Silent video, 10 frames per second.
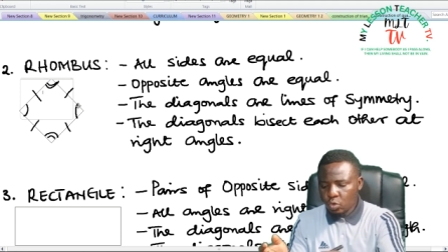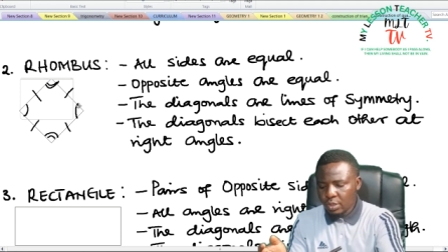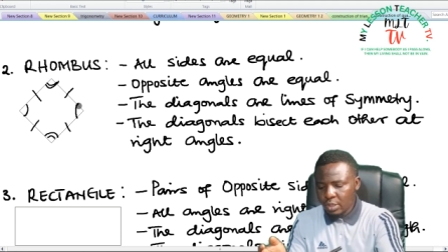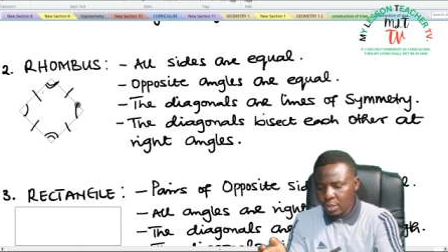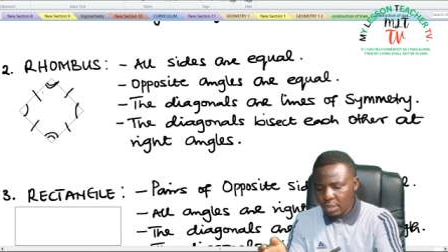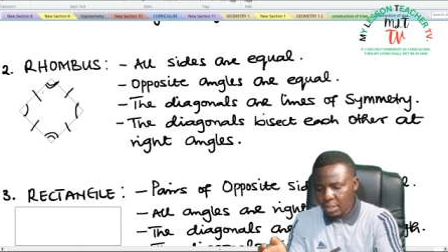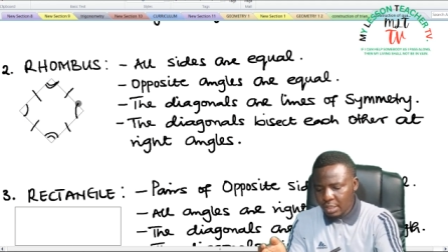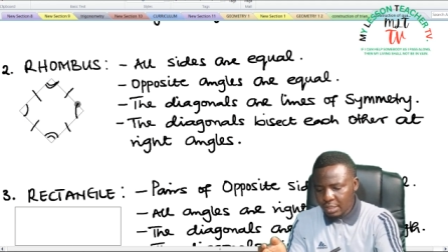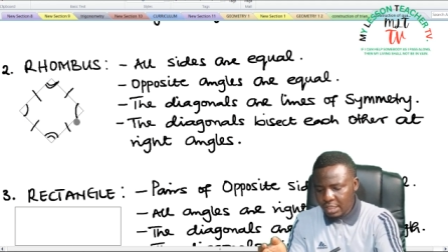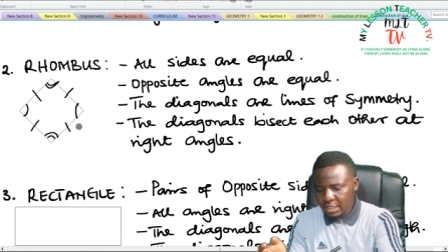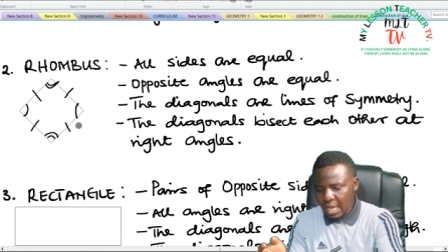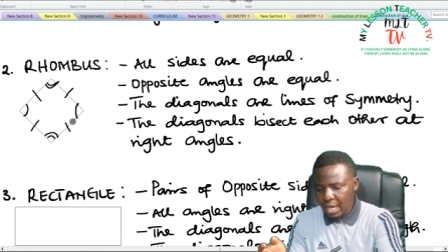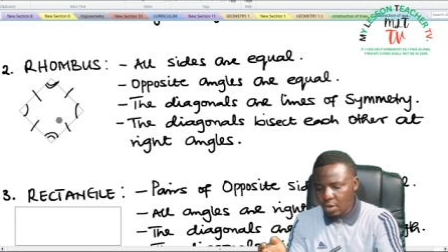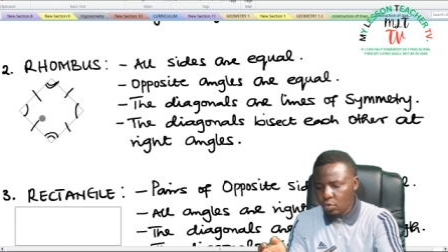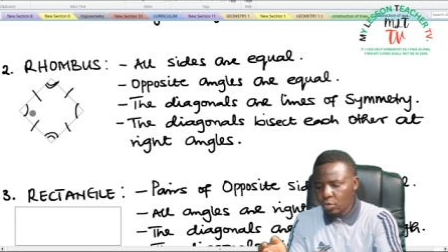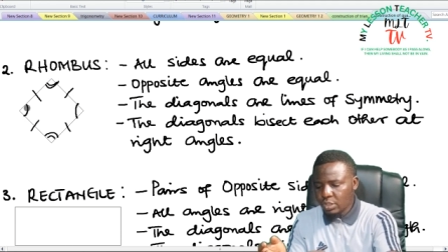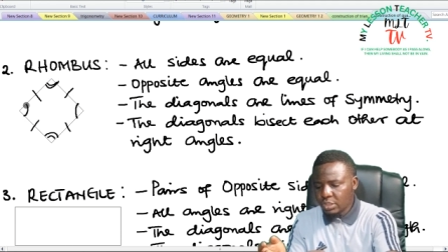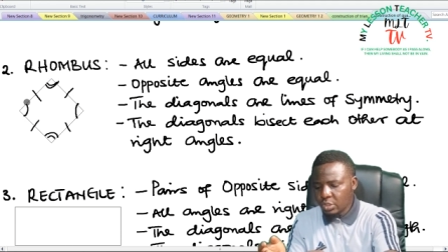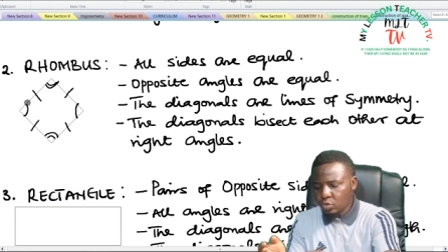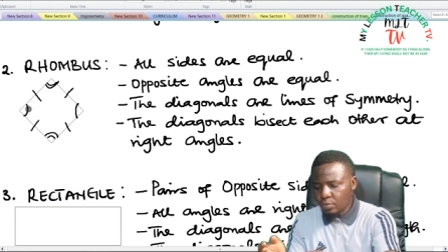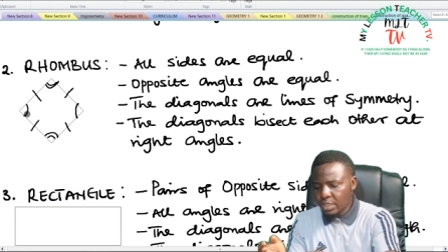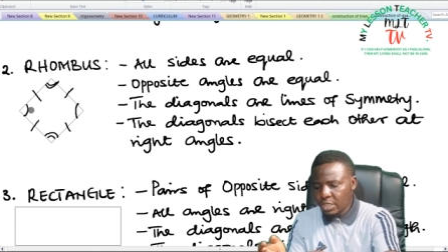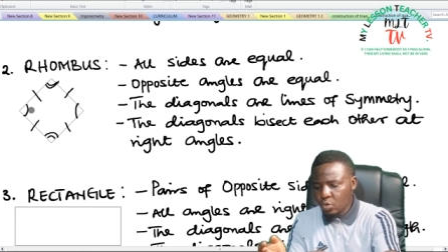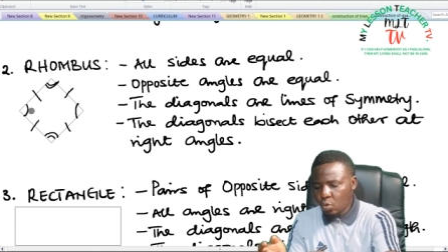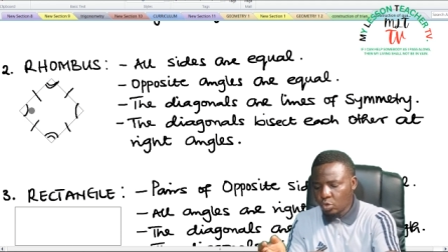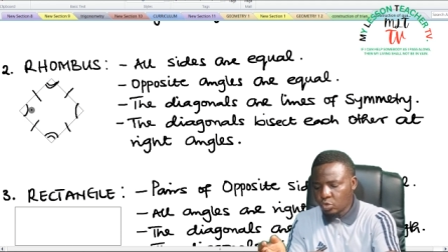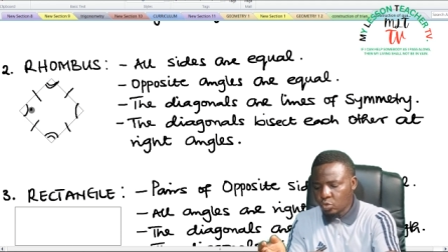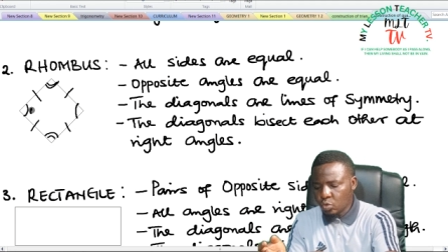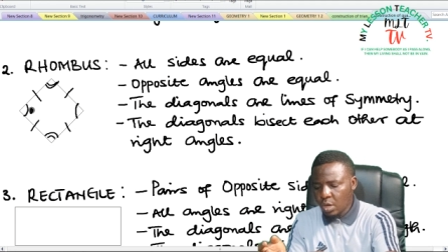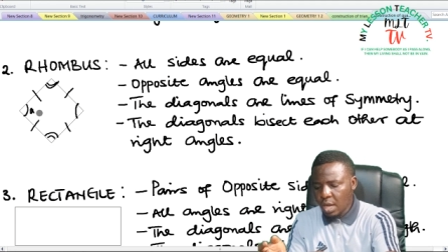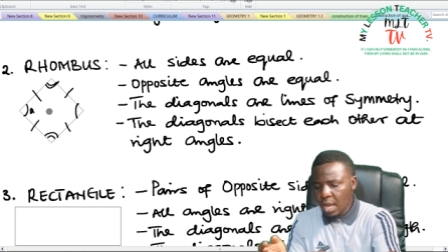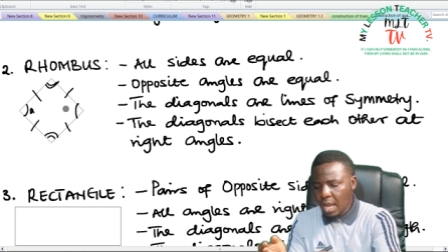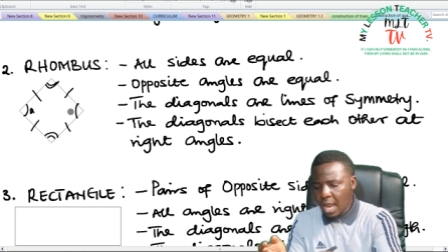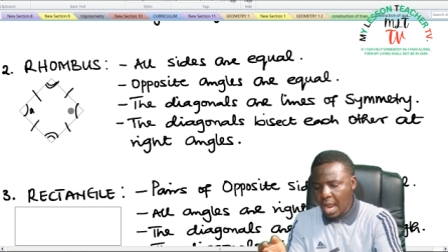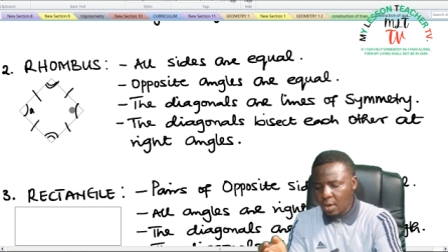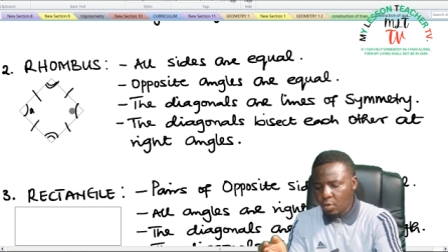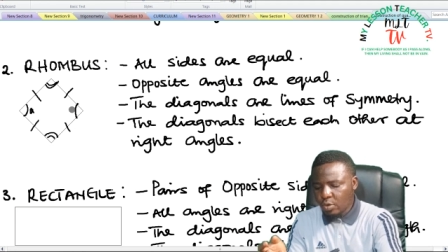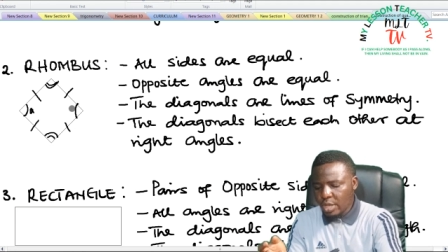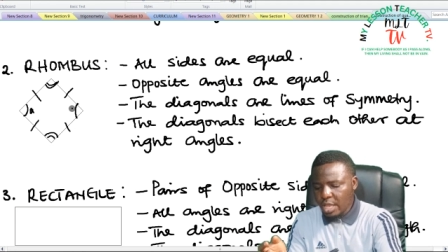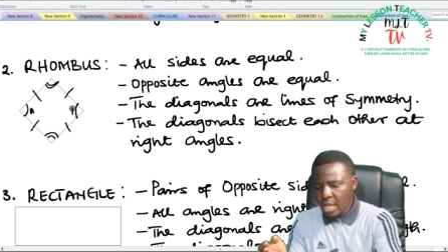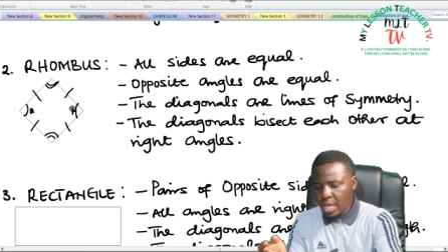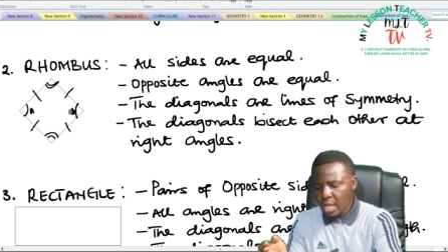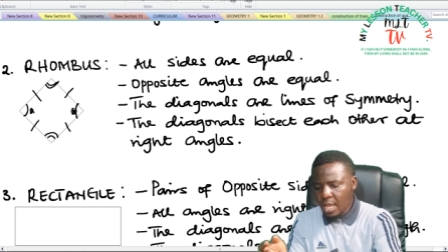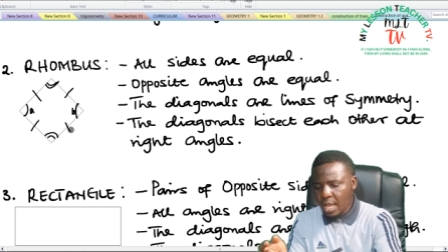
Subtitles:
So, this angle is said to be equal to angle A,